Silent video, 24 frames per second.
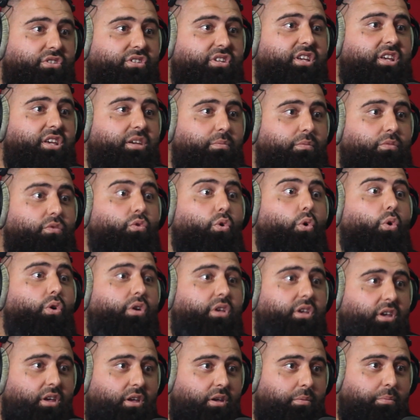him
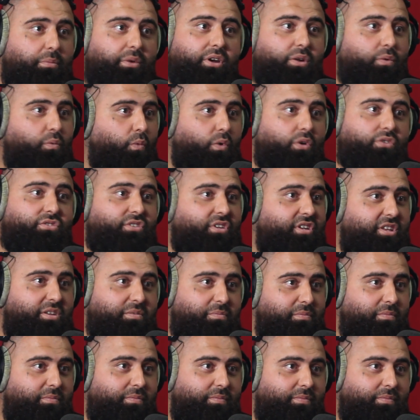talking, but it wasn't him.